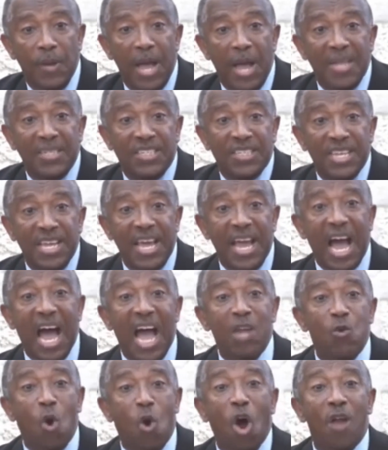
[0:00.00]
And say,
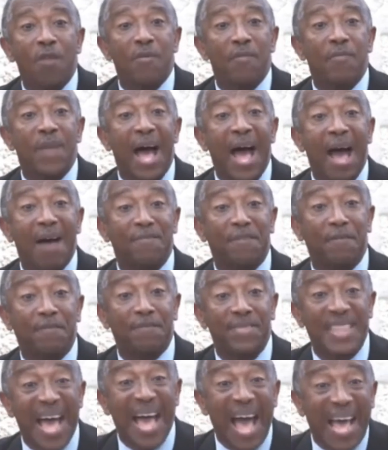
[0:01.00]
I want half
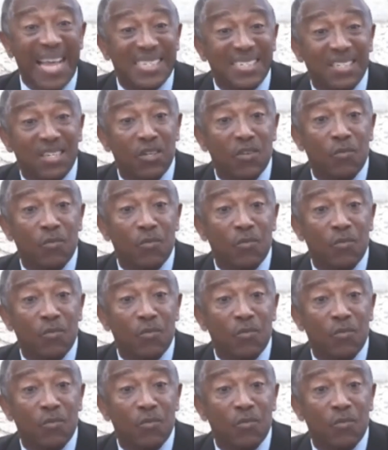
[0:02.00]
of that.